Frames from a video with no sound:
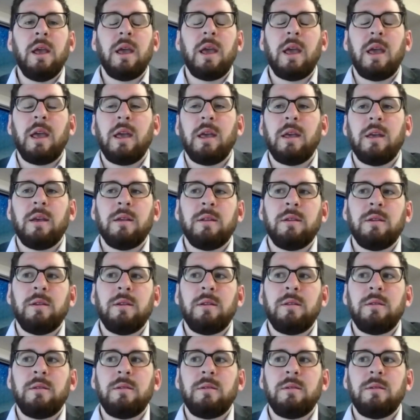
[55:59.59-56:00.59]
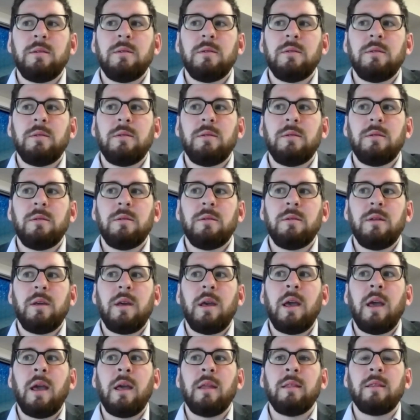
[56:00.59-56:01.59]
And
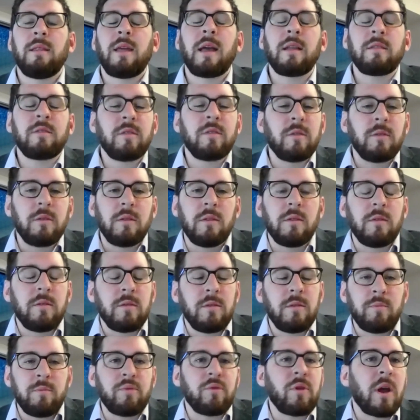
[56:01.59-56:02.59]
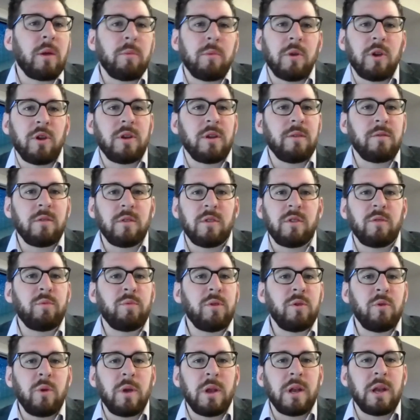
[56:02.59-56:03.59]
that's the primary difference
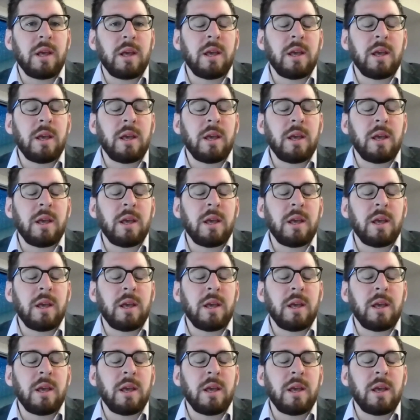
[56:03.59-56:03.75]
between